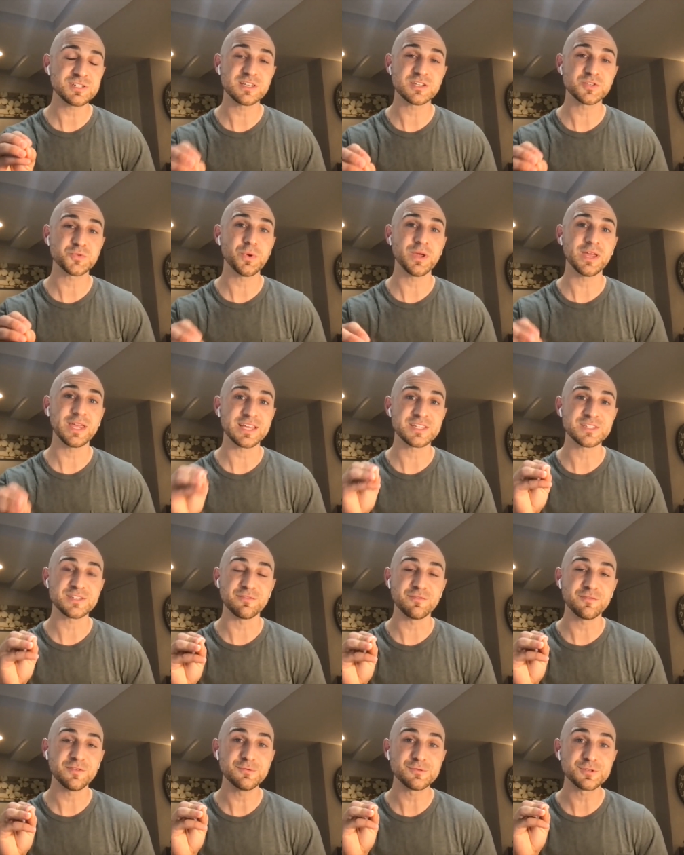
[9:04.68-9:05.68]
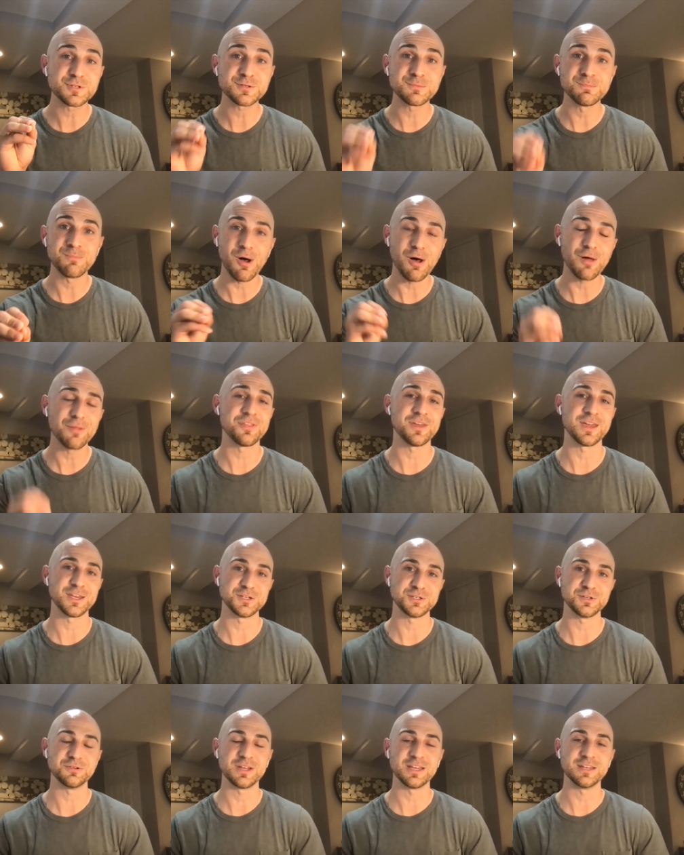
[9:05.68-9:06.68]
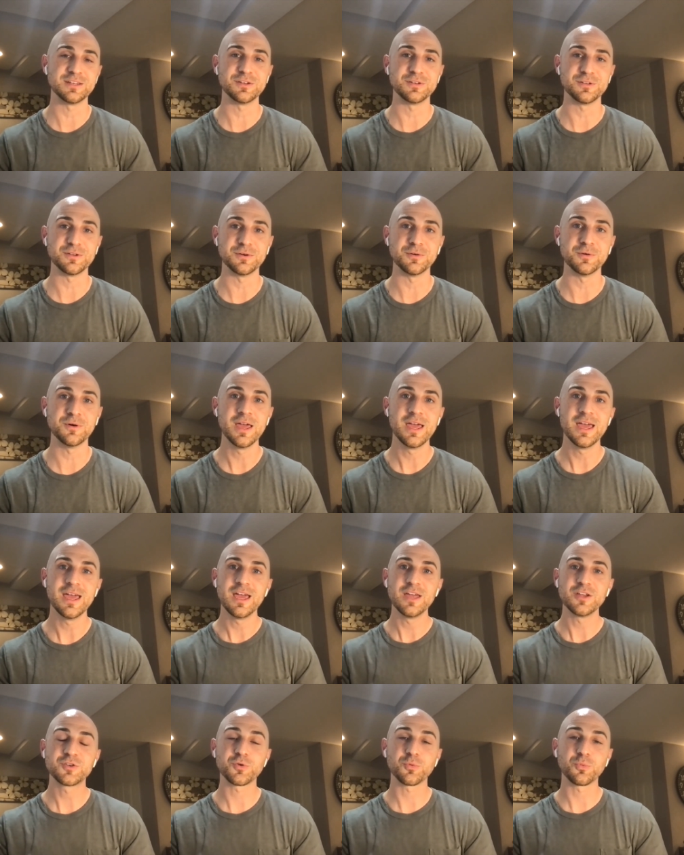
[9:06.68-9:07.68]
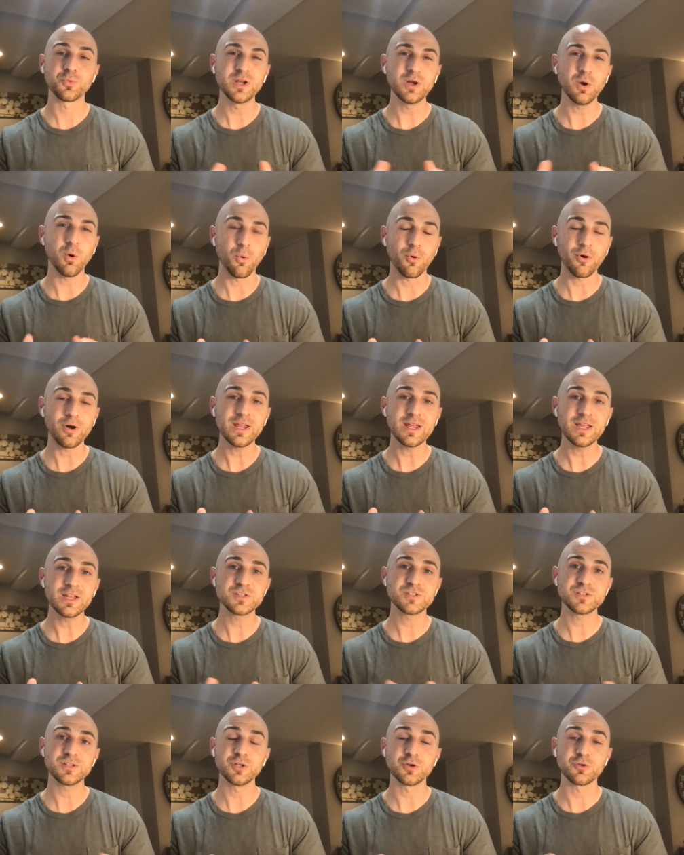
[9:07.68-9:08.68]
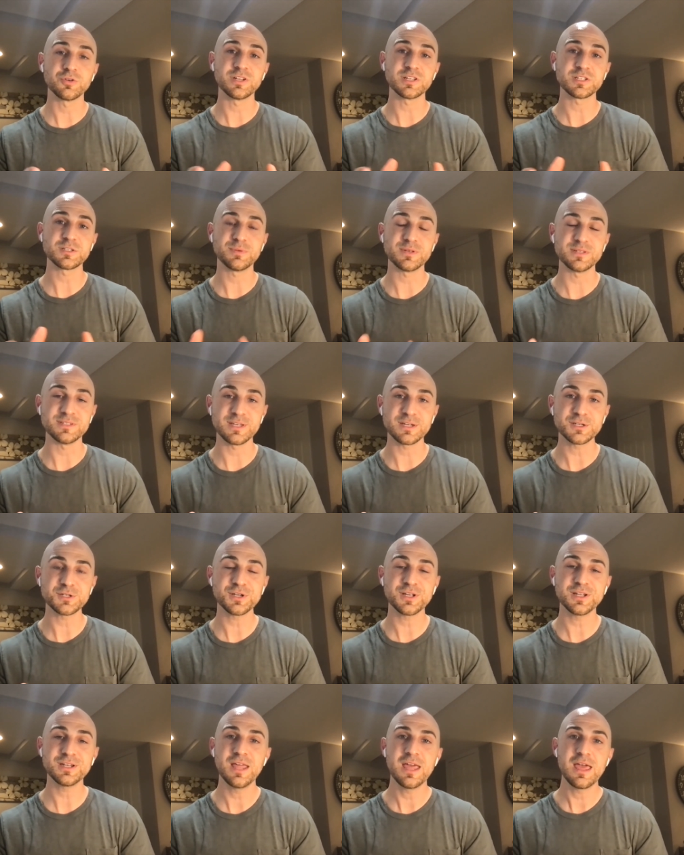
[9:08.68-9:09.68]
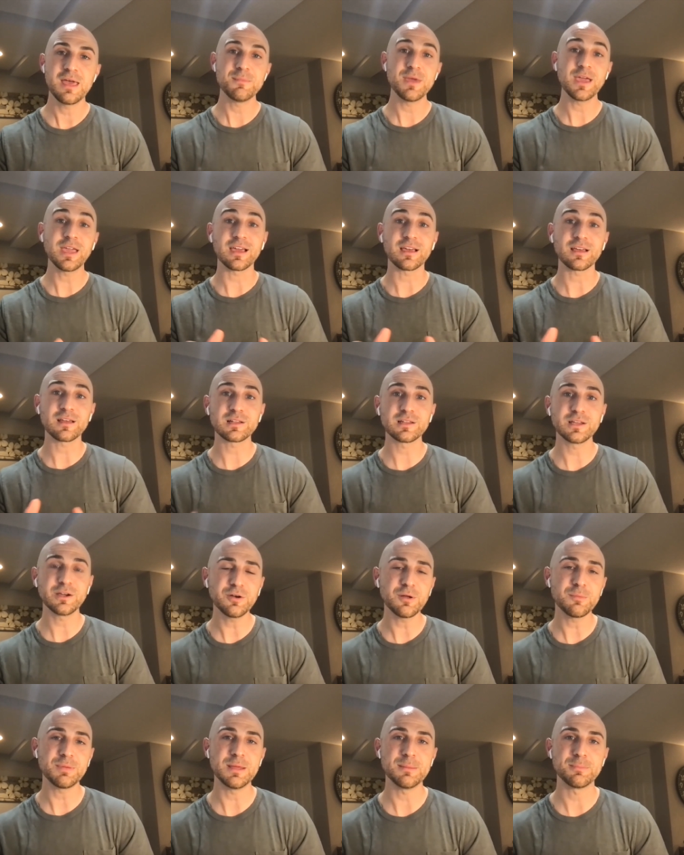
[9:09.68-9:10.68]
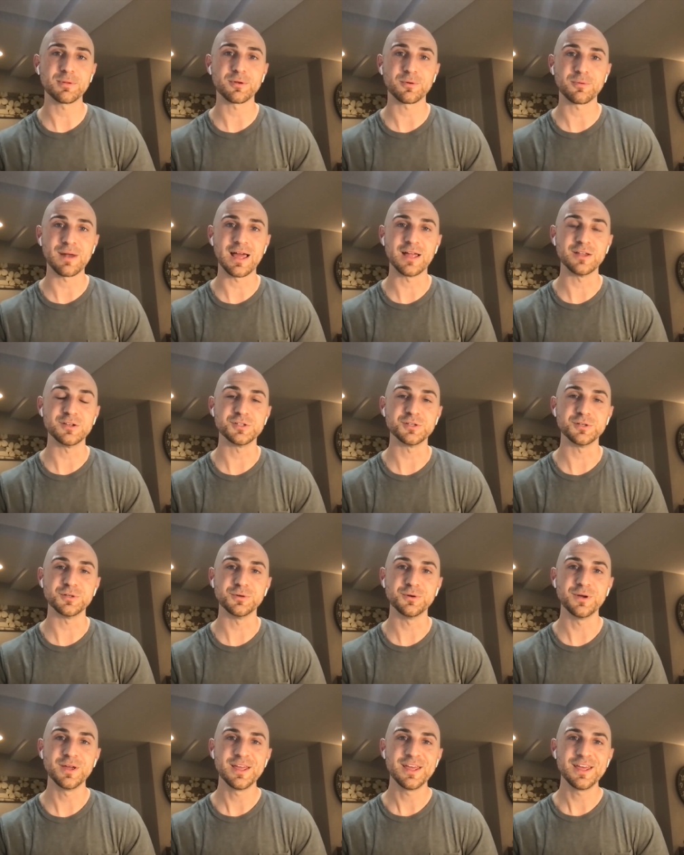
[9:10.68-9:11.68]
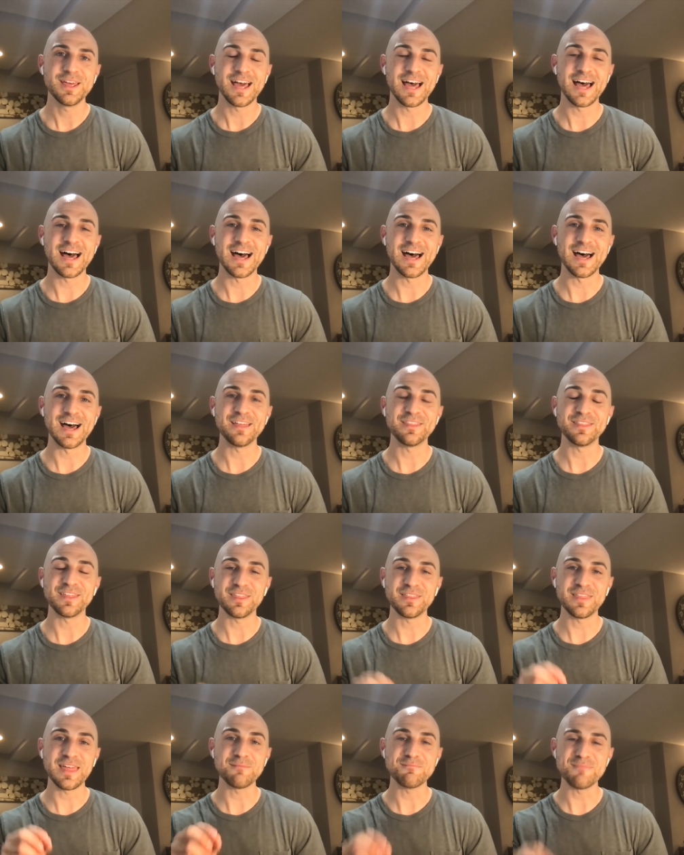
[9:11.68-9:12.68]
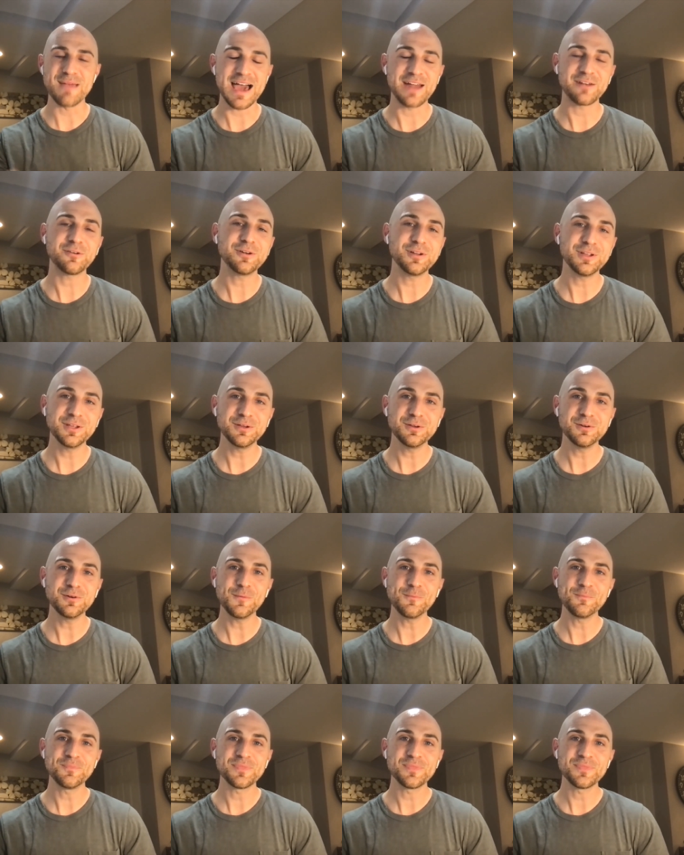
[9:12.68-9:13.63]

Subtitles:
this week, it's a few small things you need to do to reorient your disposition, make it clear to people around you that they matter to you